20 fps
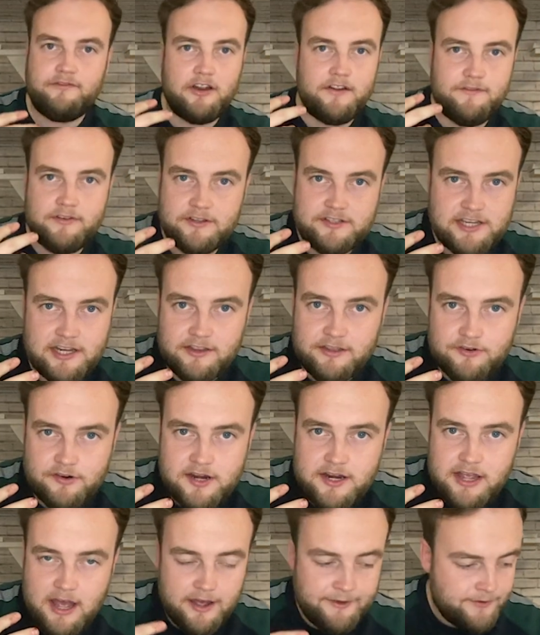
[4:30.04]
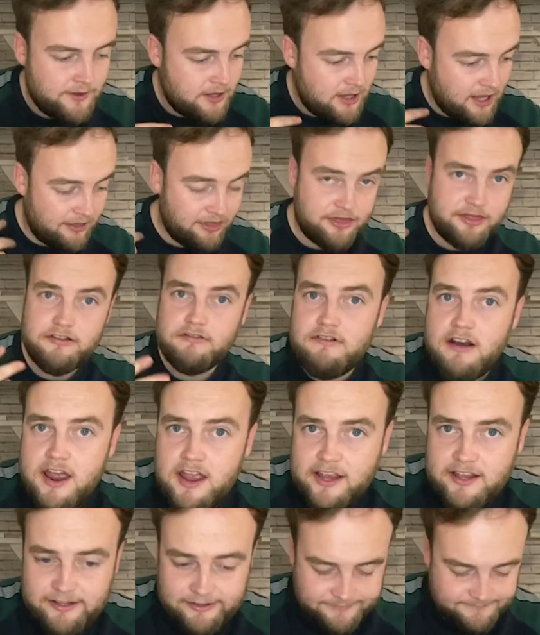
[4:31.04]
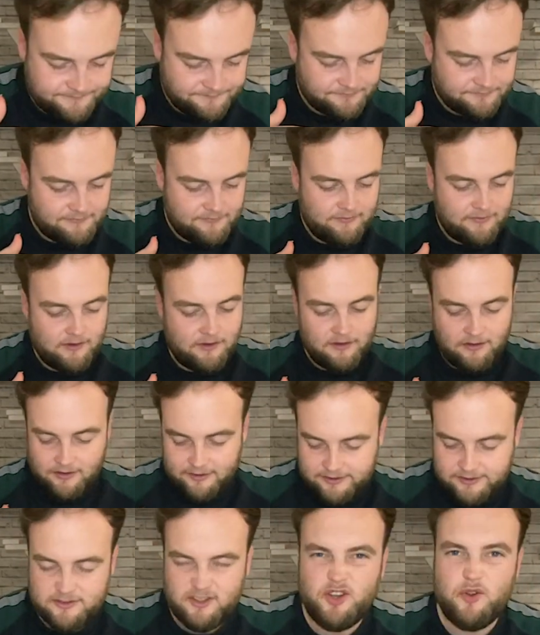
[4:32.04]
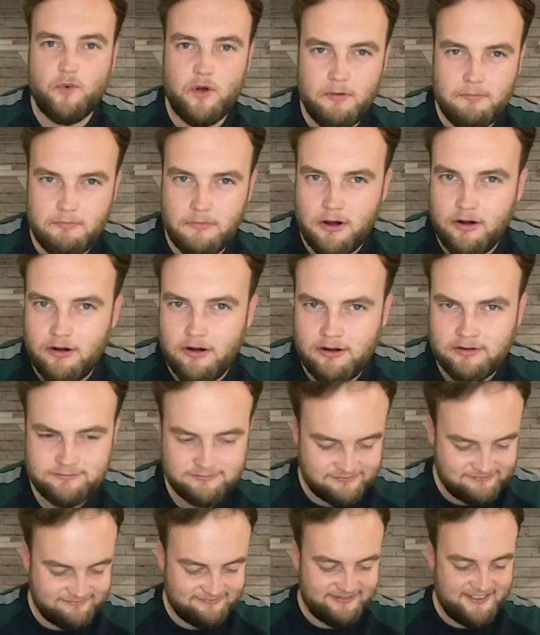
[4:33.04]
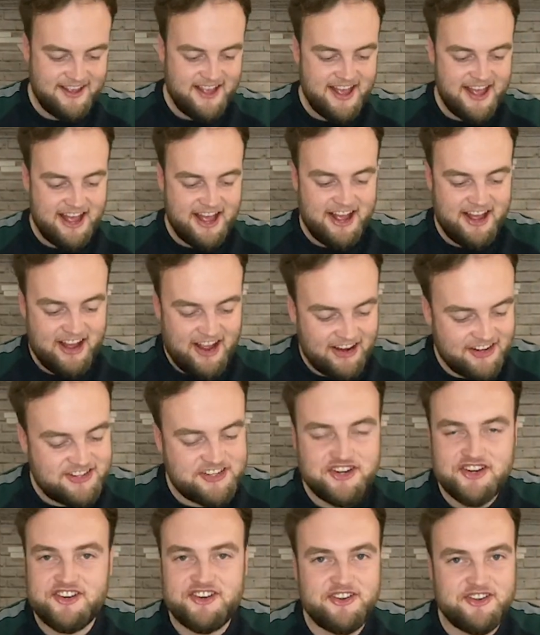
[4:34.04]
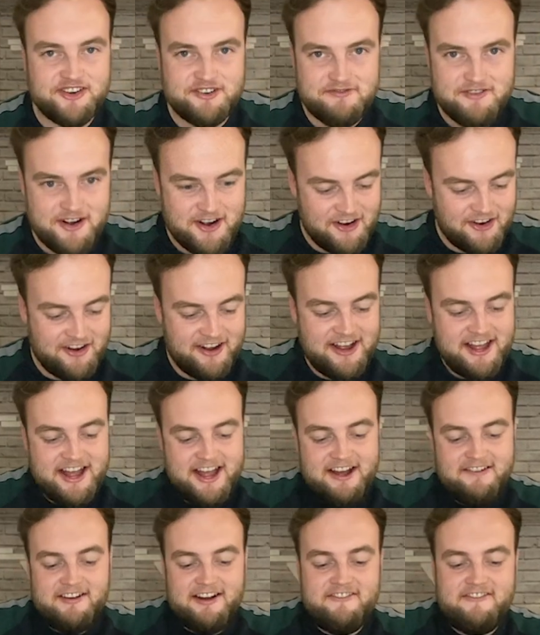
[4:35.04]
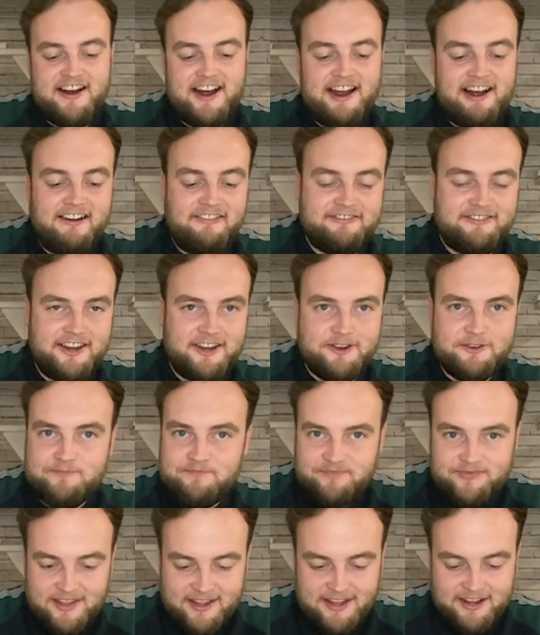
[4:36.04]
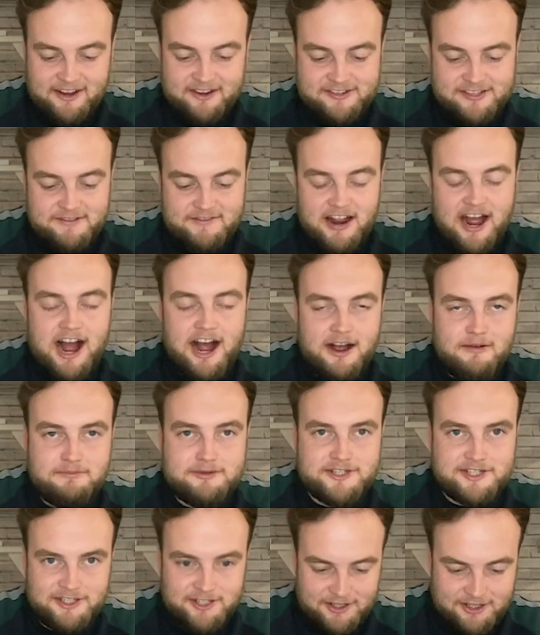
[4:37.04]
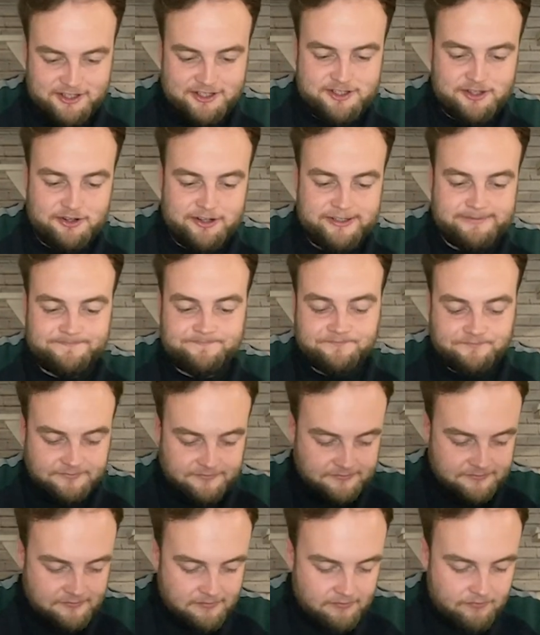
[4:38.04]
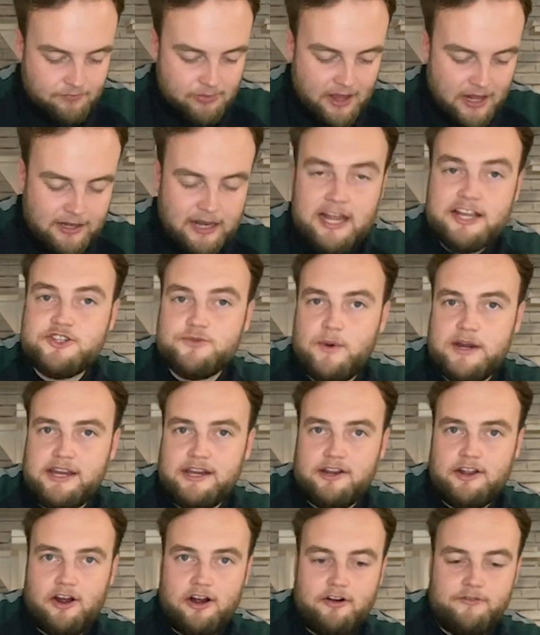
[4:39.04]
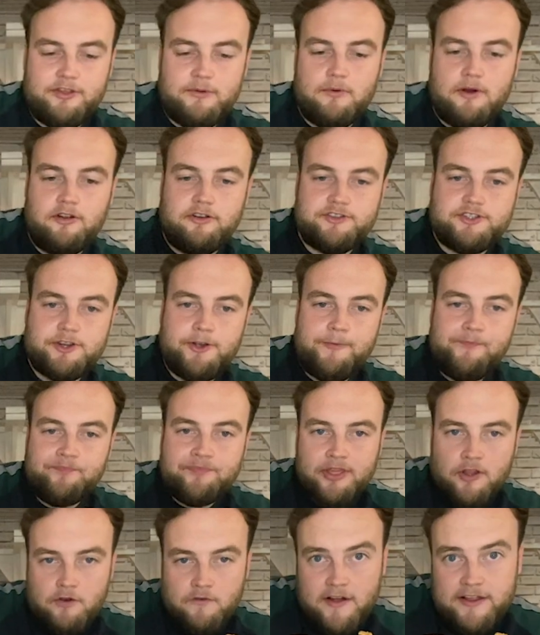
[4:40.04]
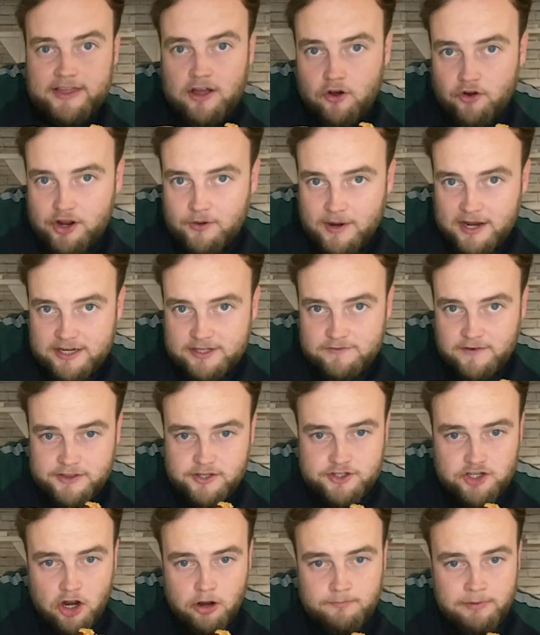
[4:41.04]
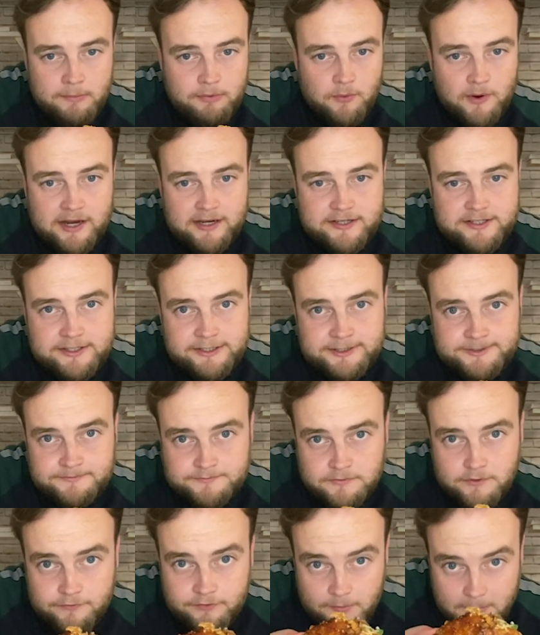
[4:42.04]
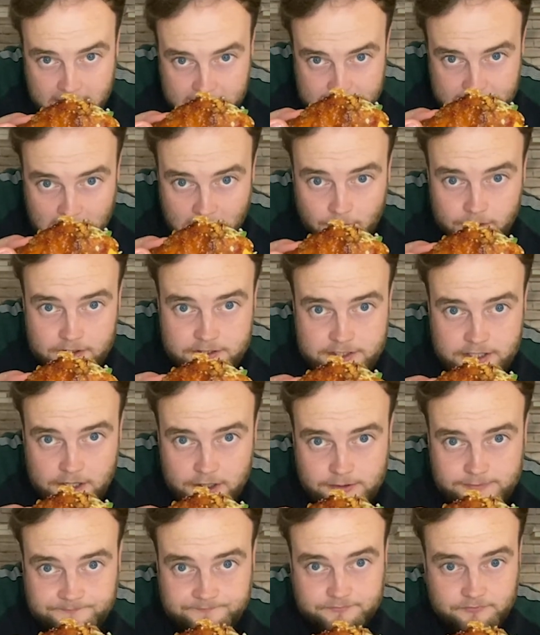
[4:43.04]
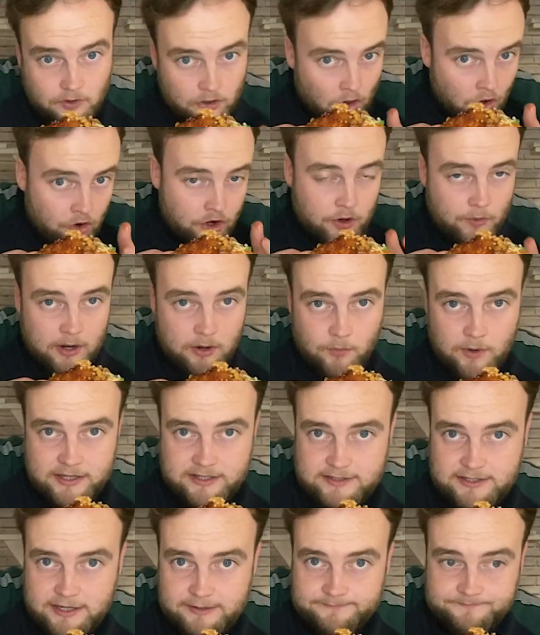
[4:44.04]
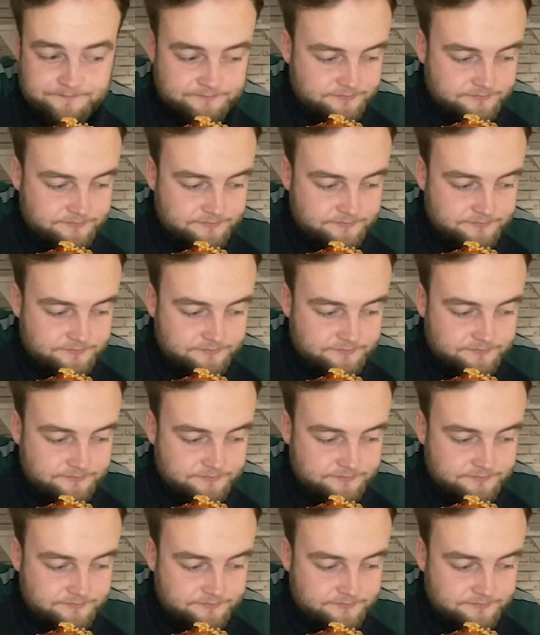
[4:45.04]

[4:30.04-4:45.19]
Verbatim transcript: not even said three yet, and three, you want more. I shouldn't order more, but I might have to, because they were absolutely stunning. Last wing of the watch. We've had the honey wings, we've had the salt and pepper wings. For me, out of the two, the honey wing wins it.